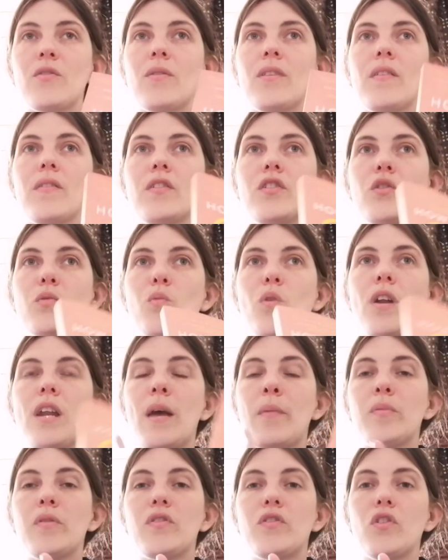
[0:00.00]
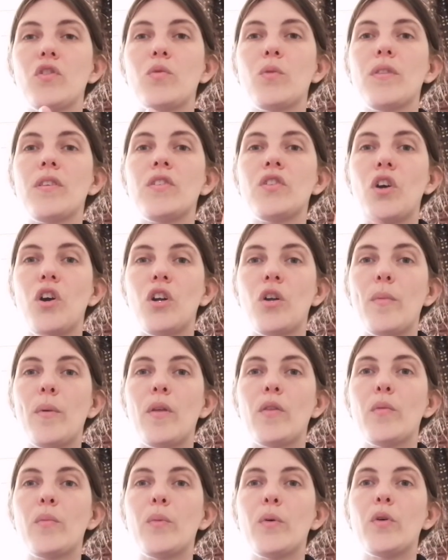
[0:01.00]
So I think they do one episode where they talk
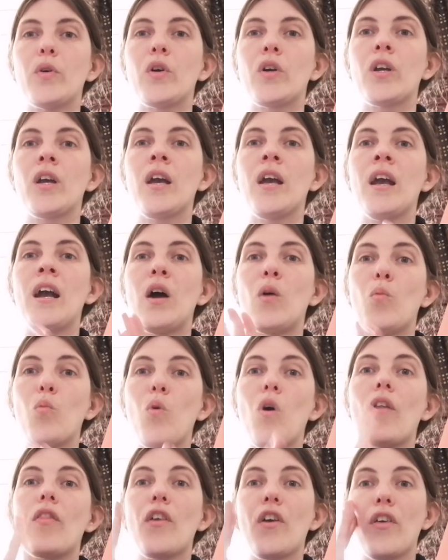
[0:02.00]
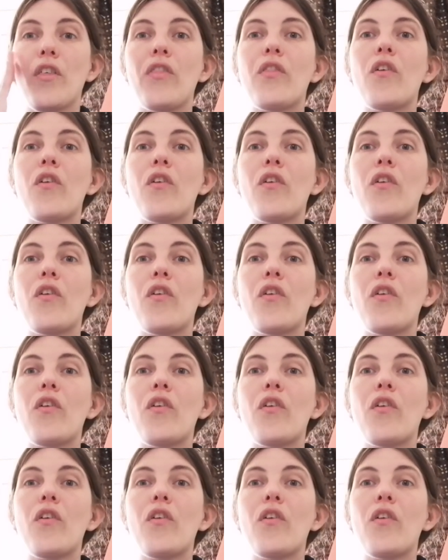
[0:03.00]
about the book and what their